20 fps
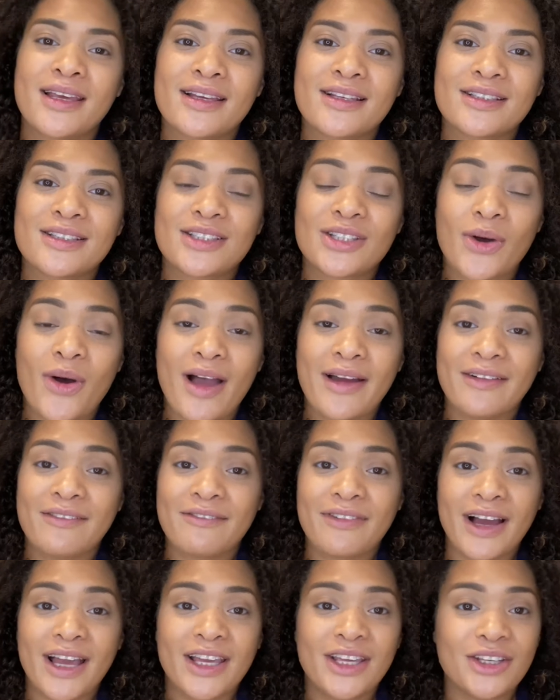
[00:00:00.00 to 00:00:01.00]
So I
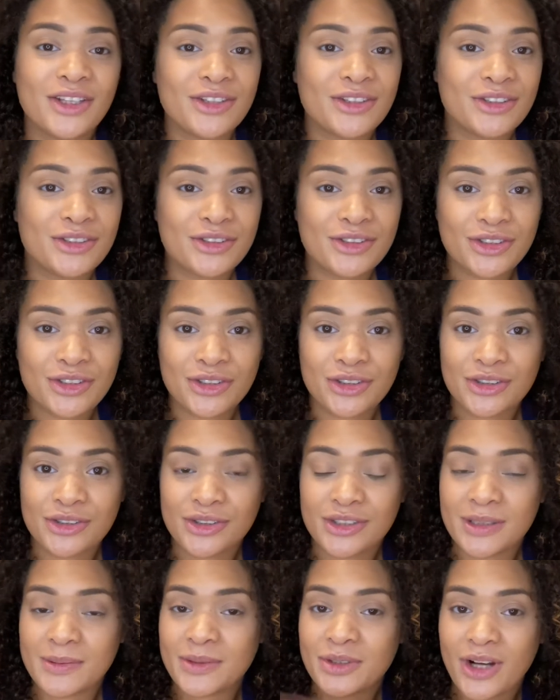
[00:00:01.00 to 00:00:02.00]
invite you to
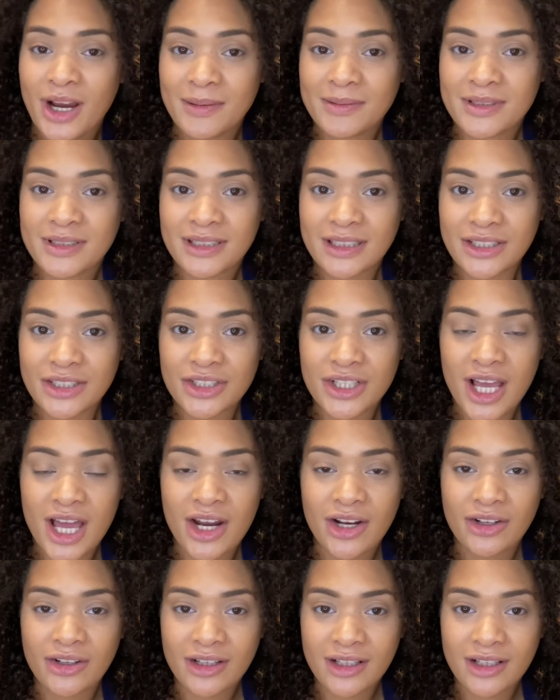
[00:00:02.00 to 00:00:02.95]
subscribe to this channel,